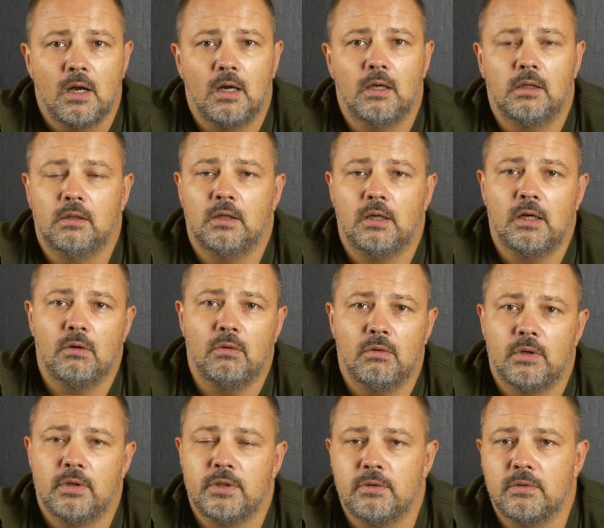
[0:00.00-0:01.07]

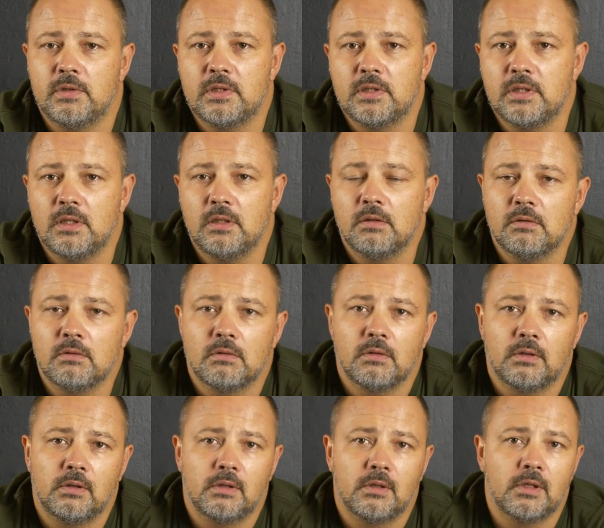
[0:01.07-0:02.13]
our USC
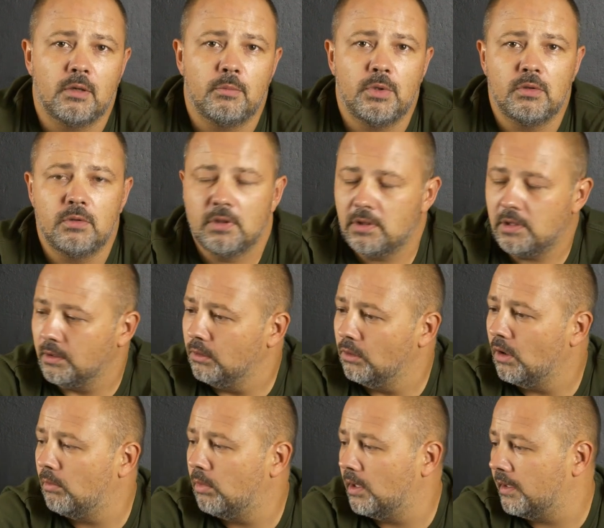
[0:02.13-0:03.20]
community
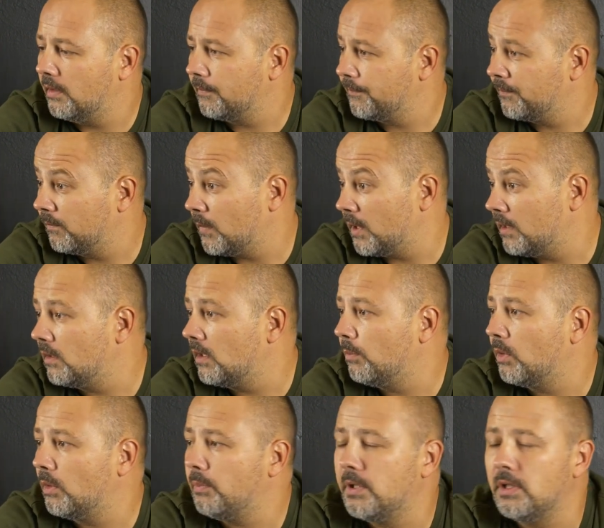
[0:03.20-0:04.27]
globally, my
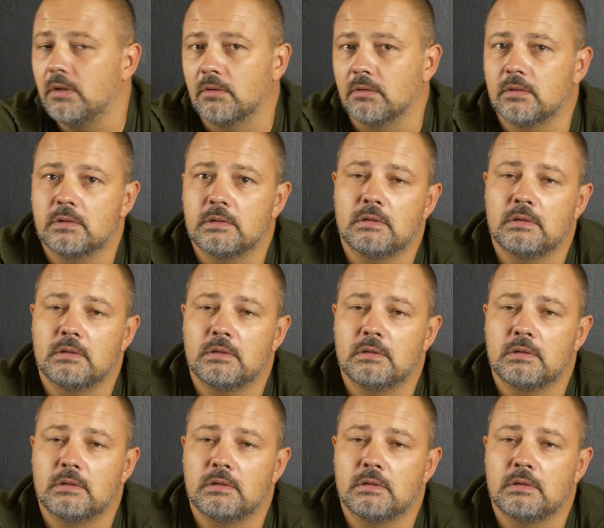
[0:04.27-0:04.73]
deep opinion.